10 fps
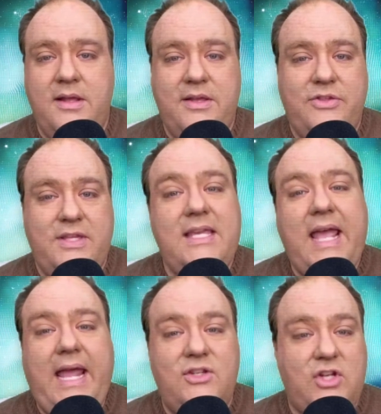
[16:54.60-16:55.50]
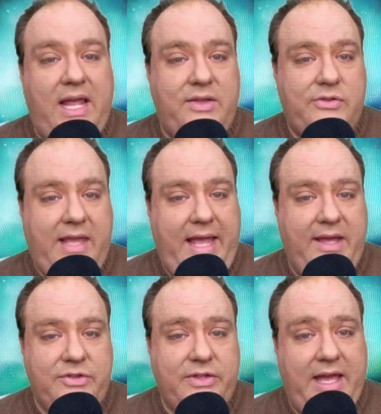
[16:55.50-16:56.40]

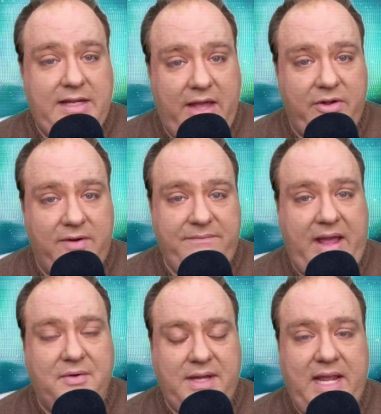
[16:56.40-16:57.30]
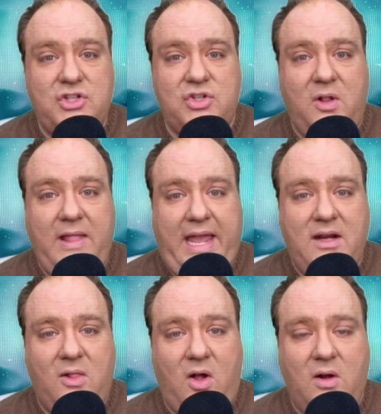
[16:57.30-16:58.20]
CHSS, another foundational
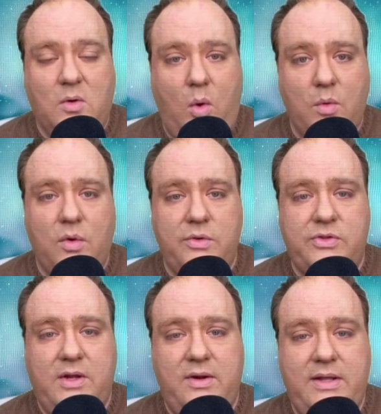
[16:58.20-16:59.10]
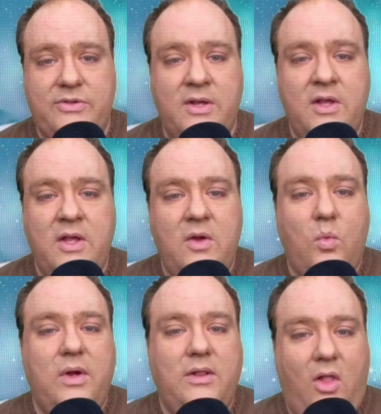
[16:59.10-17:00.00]
analog horror series,
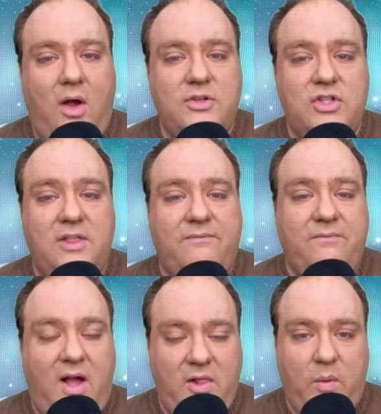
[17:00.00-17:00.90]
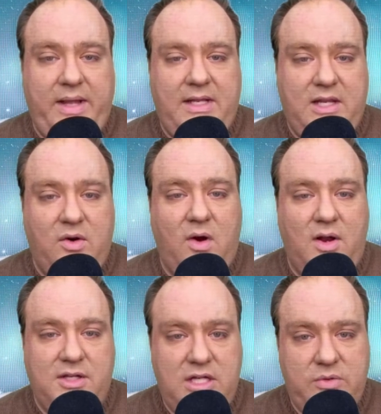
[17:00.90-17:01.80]
would launch the following year
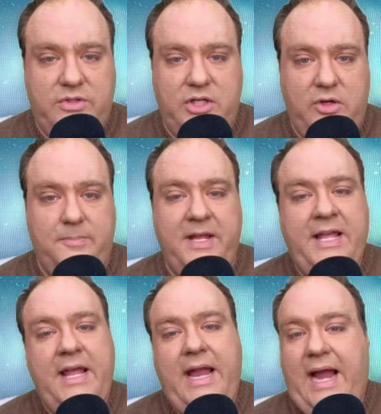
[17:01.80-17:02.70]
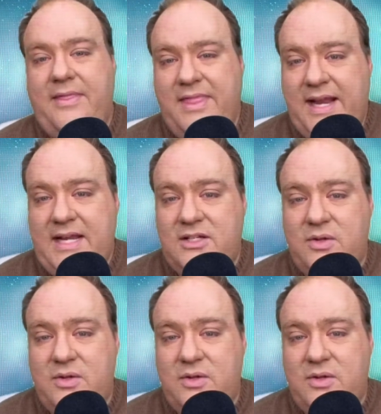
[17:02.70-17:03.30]
on YouTube, and then in